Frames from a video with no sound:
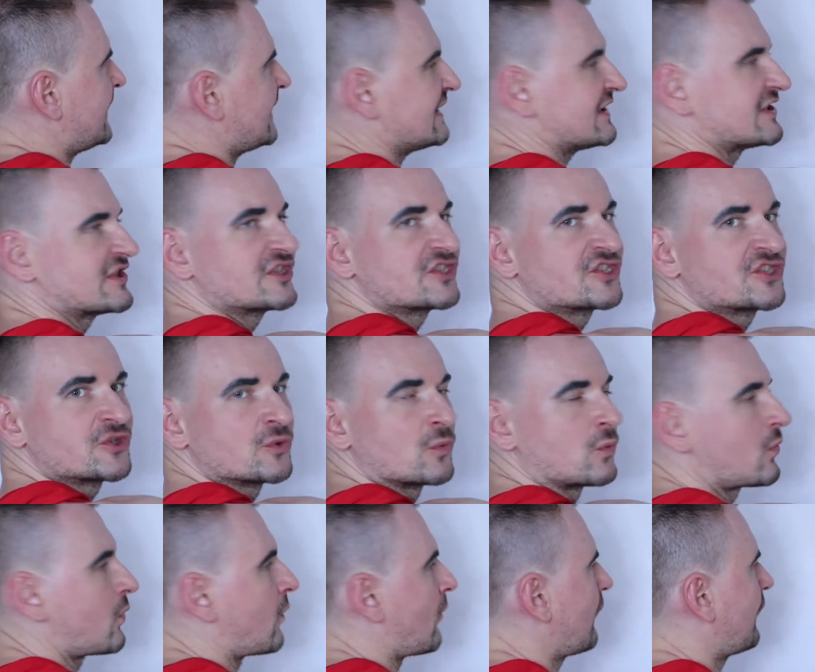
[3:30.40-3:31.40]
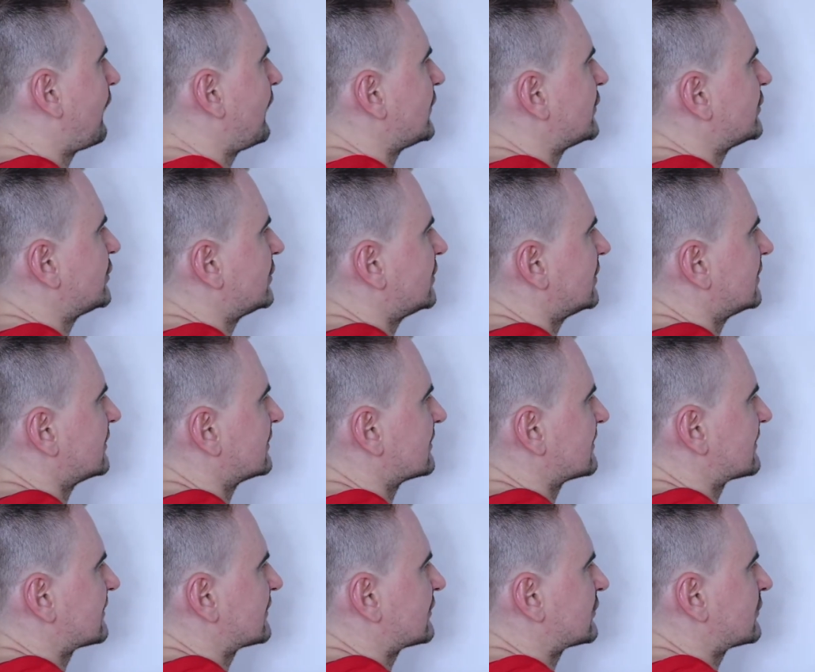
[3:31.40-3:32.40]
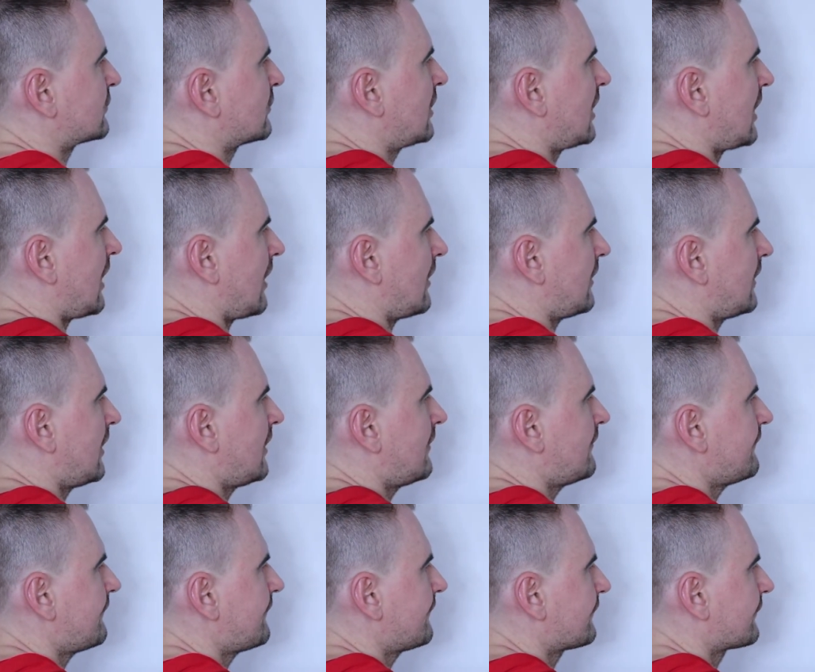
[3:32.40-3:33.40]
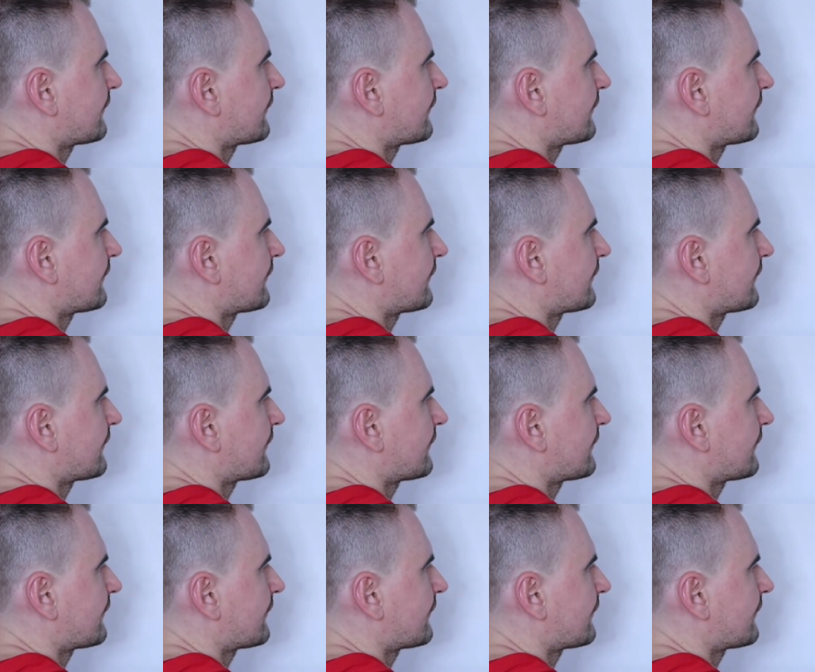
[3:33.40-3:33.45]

these two coefficients together.